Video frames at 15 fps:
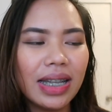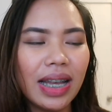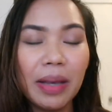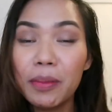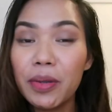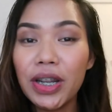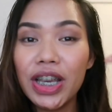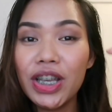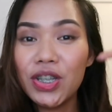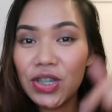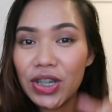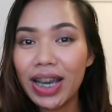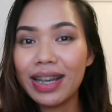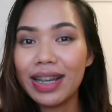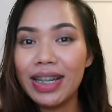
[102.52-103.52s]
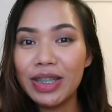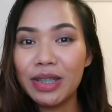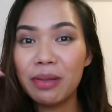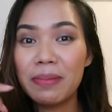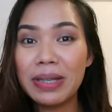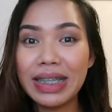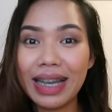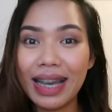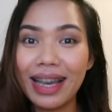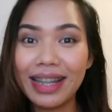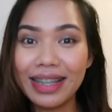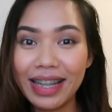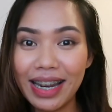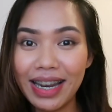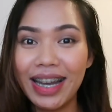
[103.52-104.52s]
inject a little
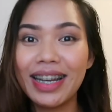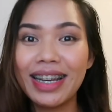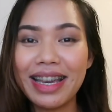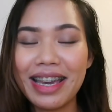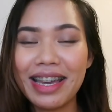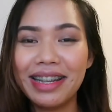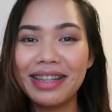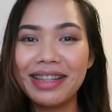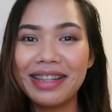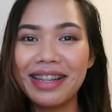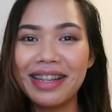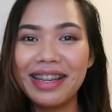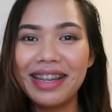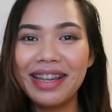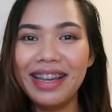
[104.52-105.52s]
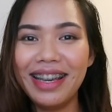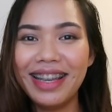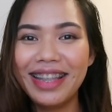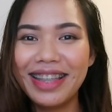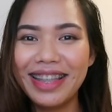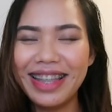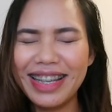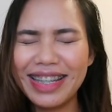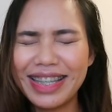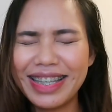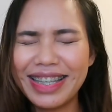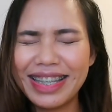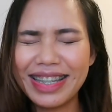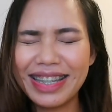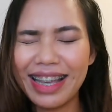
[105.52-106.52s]
Bisaya na lang in this
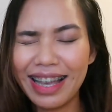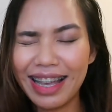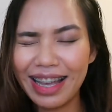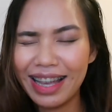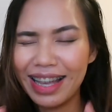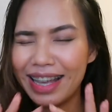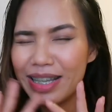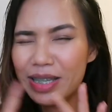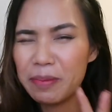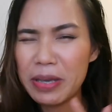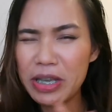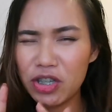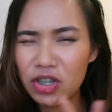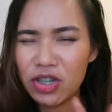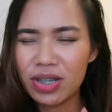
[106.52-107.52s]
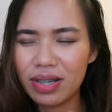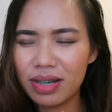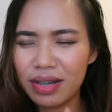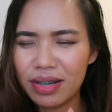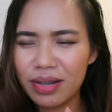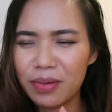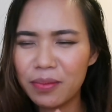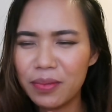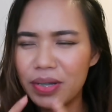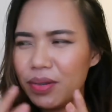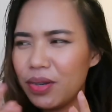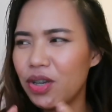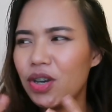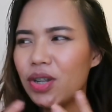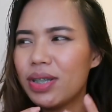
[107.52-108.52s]
speech, or what
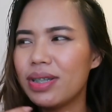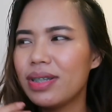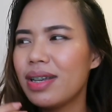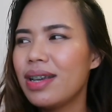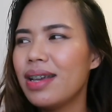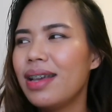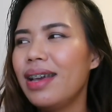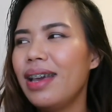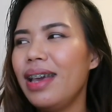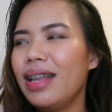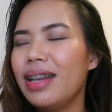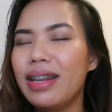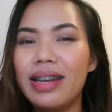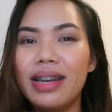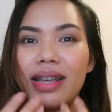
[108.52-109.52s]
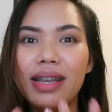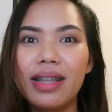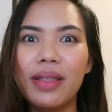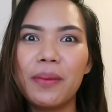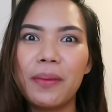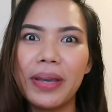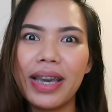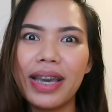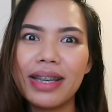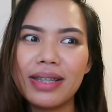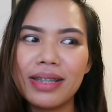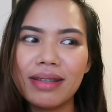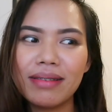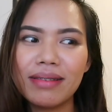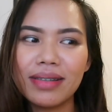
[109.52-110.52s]
do you call this, in the
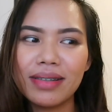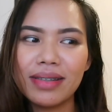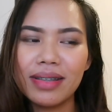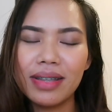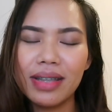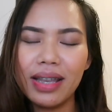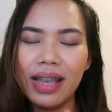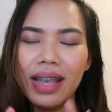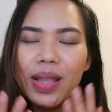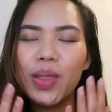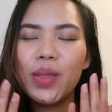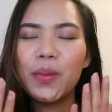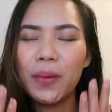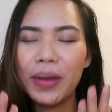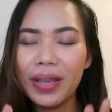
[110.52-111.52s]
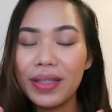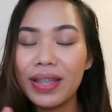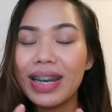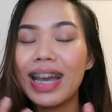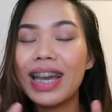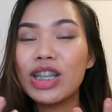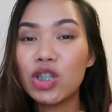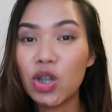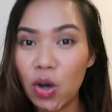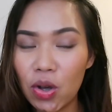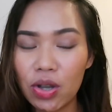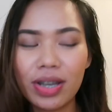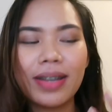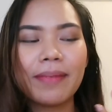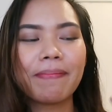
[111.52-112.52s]
way that I
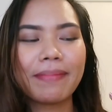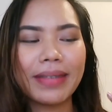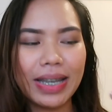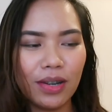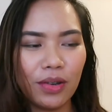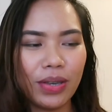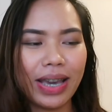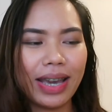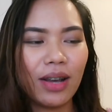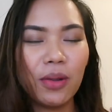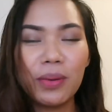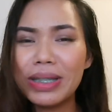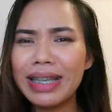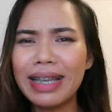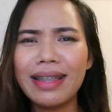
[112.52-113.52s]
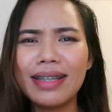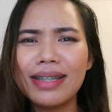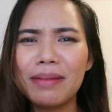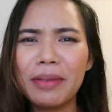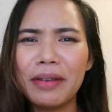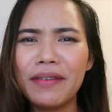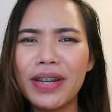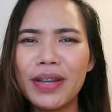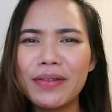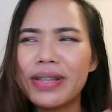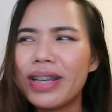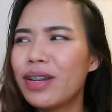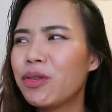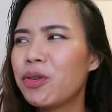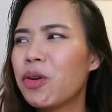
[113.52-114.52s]
talk. Okay, I always say this in my
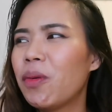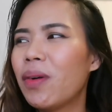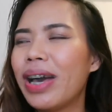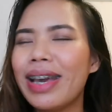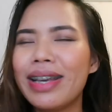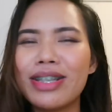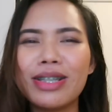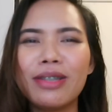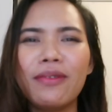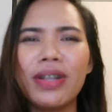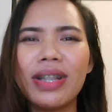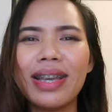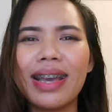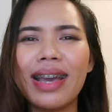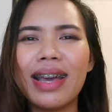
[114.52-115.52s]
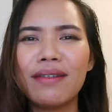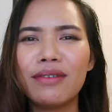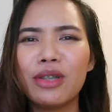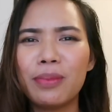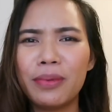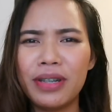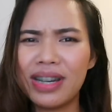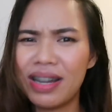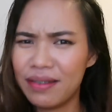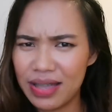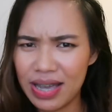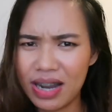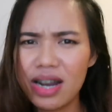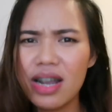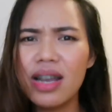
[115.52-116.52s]
videos. I don't know why. I just feel like I have to put it out
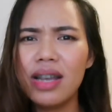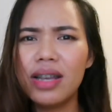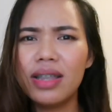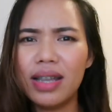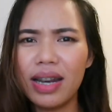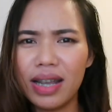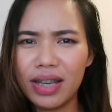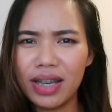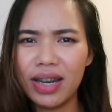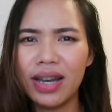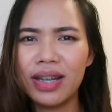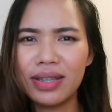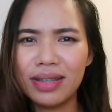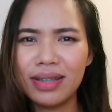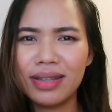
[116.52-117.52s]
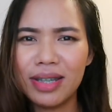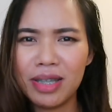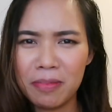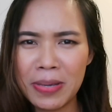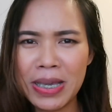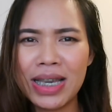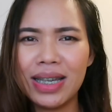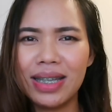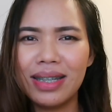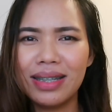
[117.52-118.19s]
there that I cannot speak